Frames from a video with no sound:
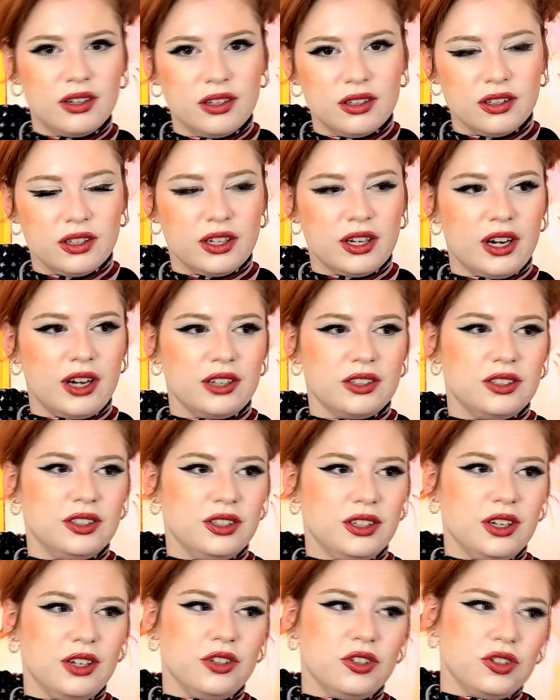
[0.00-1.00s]
the casting
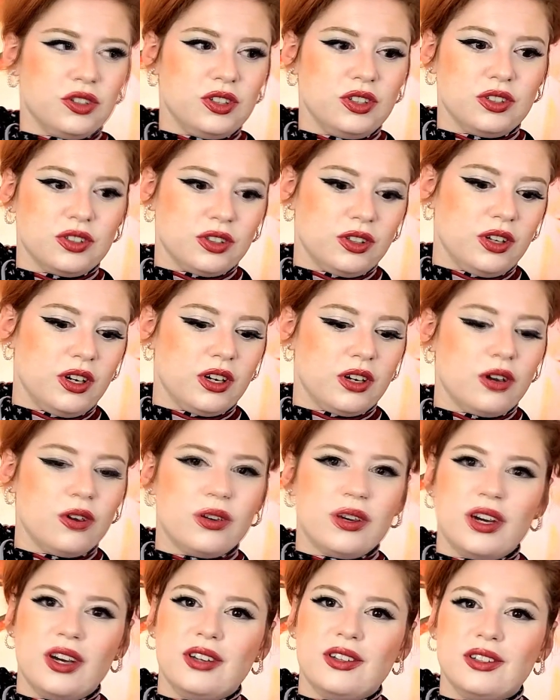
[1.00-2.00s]
agencies are like,
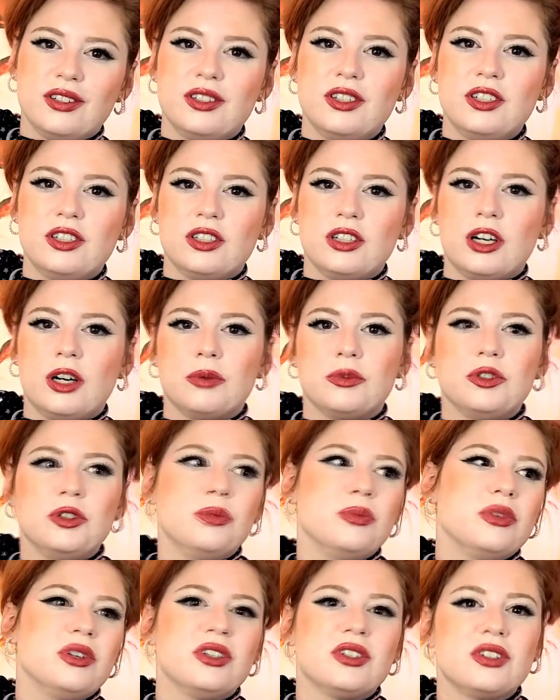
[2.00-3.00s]
okay, this is an option,
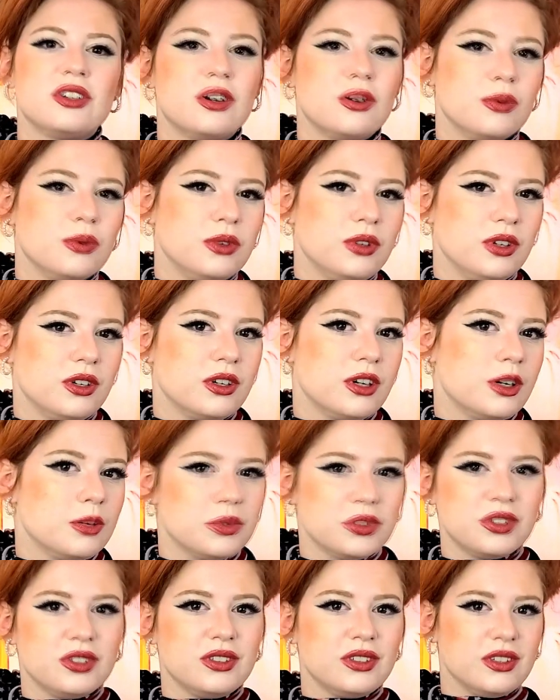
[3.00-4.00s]
but it's not really an
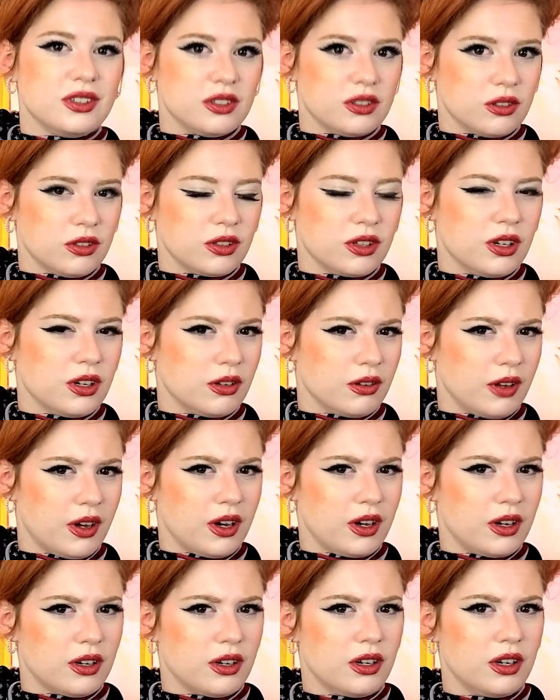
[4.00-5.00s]
option, it's looking
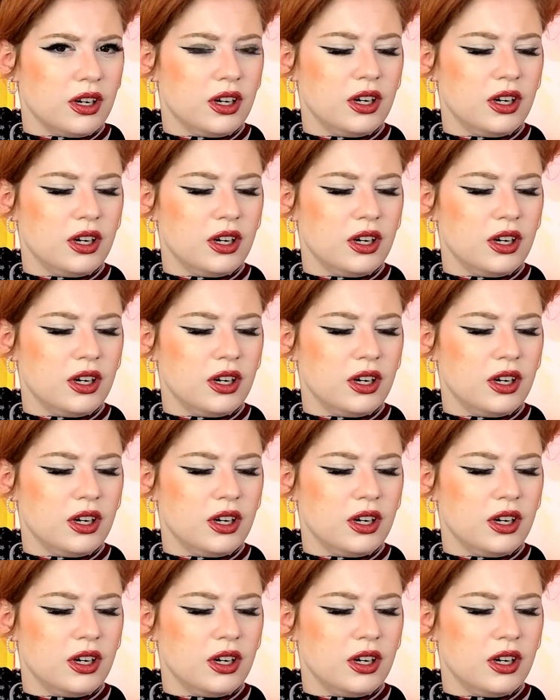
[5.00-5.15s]
like.